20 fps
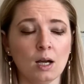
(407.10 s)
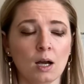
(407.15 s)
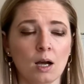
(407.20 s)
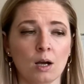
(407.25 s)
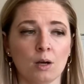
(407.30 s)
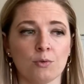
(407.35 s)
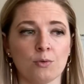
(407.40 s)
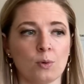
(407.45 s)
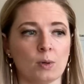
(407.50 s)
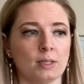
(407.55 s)

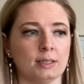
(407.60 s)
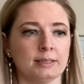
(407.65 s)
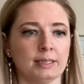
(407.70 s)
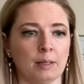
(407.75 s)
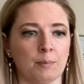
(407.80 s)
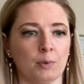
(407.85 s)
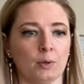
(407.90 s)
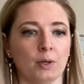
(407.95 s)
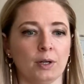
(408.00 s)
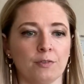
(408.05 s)
For
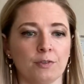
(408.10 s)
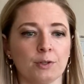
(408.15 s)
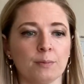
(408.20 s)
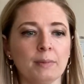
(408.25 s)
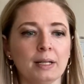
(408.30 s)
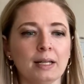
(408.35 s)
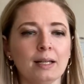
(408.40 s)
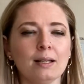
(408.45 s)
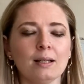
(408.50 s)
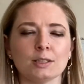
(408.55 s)
example, if you're
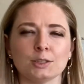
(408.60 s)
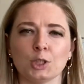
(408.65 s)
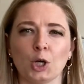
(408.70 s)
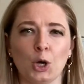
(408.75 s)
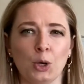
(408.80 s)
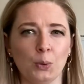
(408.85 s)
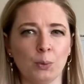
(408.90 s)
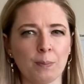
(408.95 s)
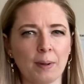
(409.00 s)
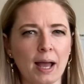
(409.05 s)
making a
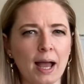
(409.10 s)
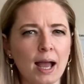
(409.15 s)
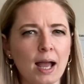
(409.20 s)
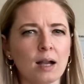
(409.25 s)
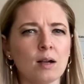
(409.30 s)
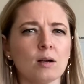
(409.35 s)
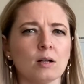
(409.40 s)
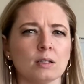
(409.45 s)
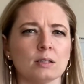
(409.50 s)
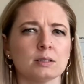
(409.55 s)
tote bag
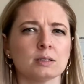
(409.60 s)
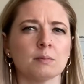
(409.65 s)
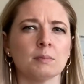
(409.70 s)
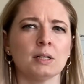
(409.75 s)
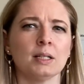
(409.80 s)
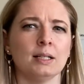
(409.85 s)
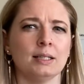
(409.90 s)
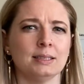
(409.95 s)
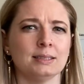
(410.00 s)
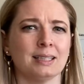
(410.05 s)
or something
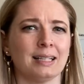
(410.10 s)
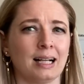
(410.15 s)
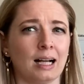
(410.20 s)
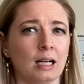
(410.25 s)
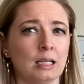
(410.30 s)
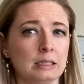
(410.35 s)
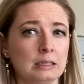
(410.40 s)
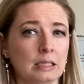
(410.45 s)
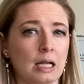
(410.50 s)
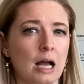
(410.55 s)
that needs like a
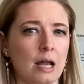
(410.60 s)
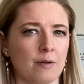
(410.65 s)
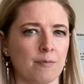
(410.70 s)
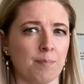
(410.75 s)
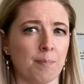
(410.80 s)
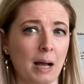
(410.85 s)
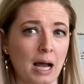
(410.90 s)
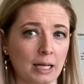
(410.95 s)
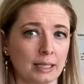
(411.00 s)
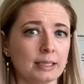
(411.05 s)
lot of
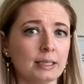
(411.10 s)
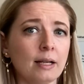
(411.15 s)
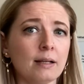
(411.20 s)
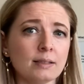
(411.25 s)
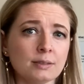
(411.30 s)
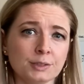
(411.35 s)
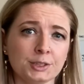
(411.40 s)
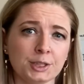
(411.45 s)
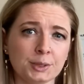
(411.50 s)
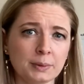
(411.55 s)
body
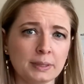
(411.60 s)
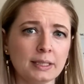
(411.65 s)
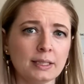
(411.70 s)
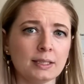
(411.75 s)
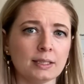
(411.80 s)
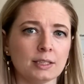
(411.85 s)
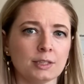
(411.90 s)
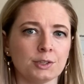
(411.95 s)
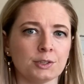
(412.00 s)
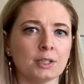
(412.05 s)
to it,
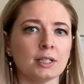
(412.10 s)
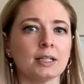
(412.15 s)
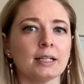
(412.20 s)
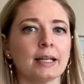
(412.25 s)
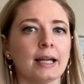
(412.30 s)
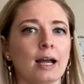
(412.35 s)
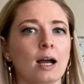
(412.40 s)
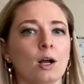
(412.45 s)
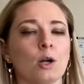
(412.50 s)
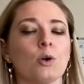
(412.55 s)
you're gonna
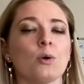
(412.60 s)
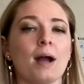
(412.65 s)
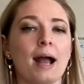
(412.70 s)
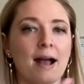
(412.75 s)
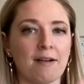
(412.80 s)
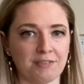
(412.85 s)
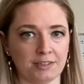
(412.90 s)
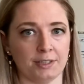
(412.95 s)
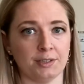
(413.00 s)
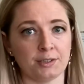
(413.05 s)
get a
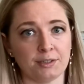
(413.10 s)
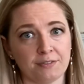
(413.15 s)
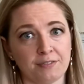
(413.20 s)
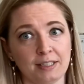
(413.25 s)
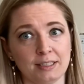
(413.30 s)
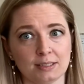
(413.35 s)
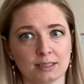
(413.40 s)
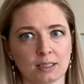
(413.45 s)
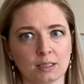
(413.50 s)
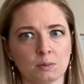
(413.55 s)
craft
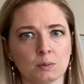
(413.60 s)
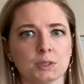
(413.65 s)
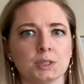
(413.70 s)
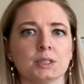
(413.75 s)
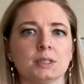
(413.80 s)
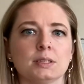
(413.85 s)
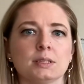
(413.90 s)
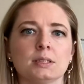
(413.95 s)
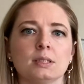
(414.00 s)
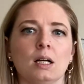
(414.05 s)
interfacing, which
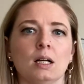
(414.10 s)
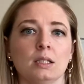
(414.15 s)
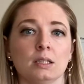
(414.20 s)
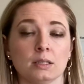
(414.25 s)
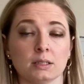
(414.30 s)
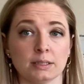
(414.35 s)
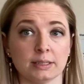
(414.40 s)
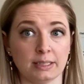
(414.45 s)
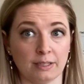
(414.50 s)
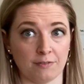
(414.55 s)
is a little
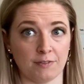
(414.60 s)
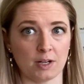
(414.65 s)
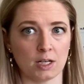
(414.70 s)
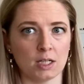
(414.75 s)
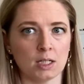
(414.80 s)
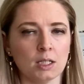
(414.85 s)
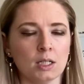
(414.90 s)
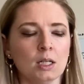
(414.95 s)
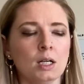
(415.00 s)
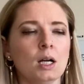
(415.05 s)
stiffer.
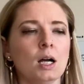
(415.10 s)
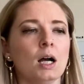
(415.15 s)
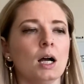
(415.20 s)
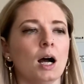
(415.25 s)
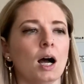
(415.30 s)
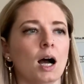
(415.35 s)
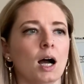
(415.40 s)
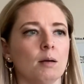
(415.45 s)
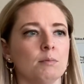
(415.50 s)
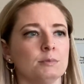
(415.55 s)

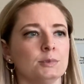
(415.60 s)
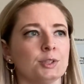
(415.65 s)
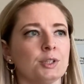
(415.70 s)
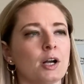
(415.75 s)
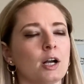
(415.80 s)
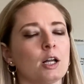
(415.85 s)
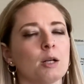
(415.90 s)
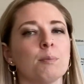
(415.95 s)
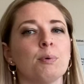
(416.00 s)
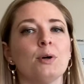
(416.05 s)
You're not
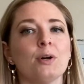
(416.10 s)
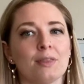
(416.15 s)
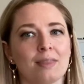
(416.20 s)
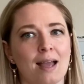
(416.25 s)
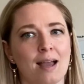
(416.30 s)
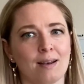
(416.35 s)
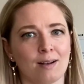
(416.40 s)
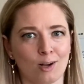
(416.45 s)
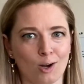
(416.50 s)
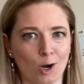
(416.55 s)
gonna put that
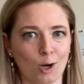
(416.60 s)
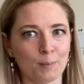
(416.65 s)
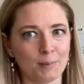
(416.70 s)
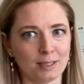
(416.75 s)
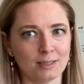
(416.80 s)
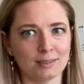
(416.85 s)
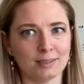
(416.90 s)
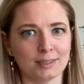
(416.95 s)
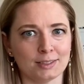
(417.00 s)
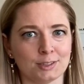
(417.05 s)
in a garment.
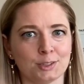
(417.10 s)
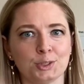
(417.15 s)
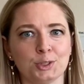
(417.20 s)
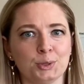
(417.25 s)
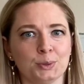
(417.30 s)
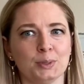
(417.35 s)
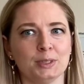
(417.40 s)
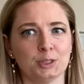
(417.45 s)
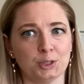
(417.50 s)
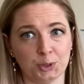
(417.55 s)
It's too
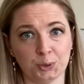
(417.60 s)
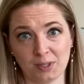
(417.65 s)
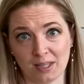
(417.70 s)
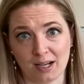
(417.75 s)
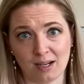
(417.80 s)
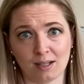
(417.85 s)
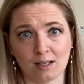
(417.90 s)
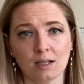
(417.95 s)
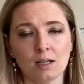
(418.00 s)
thick.